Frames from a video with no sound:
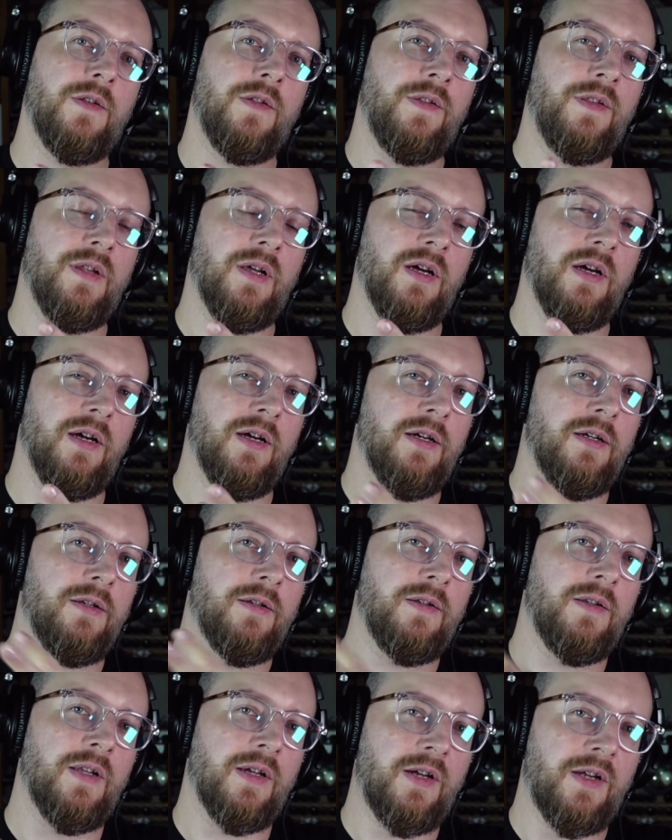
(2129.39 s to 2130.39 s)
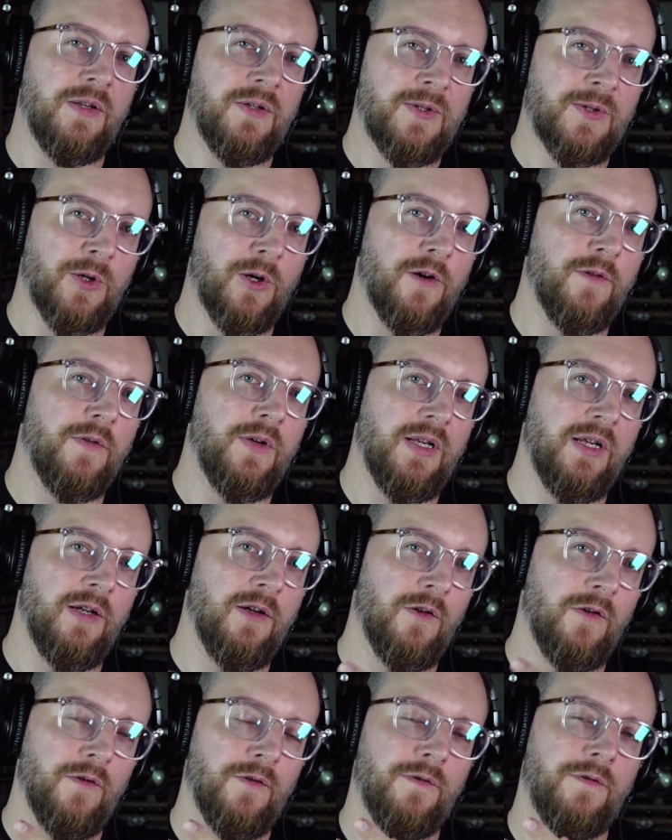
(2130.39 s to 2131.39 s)
the
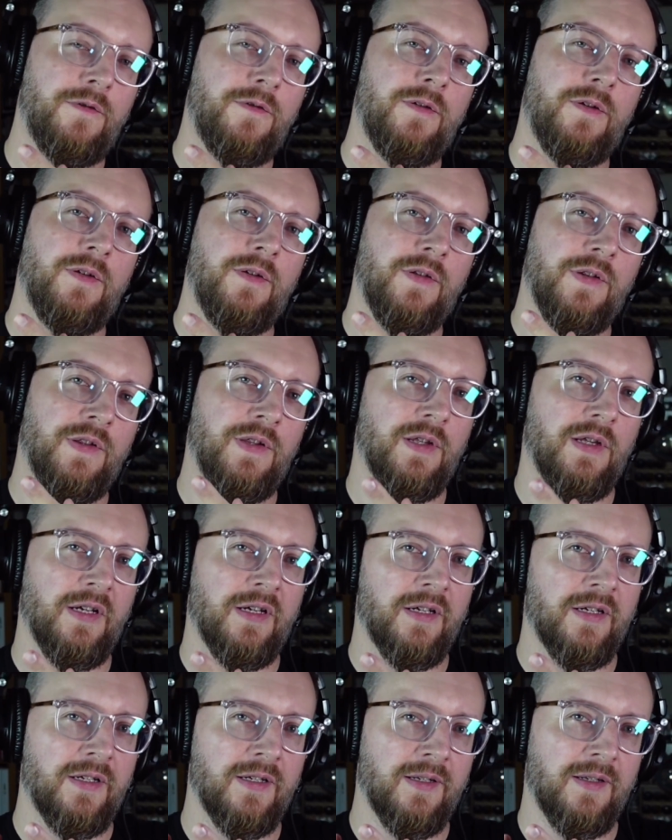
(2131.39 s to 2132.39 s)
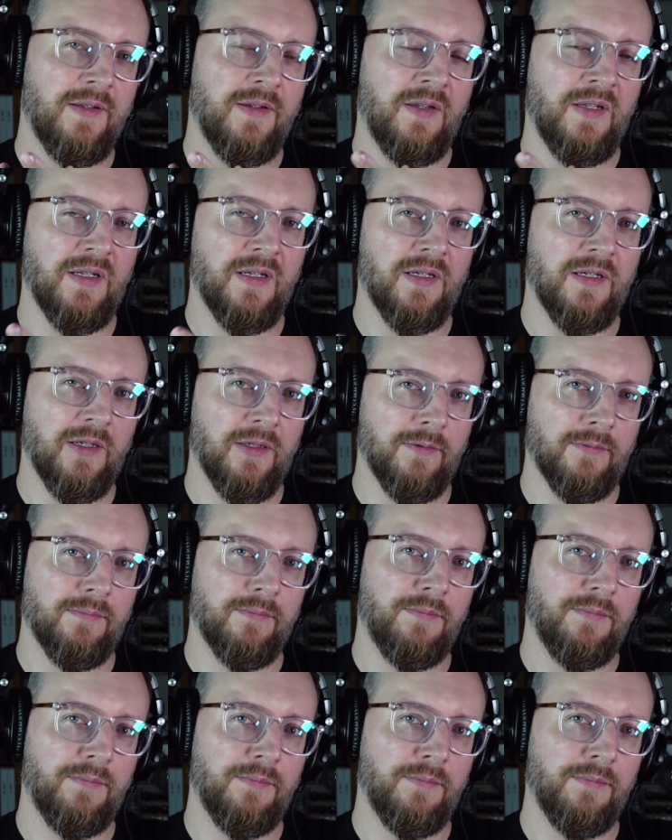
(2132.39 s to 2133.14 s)
conservative, the the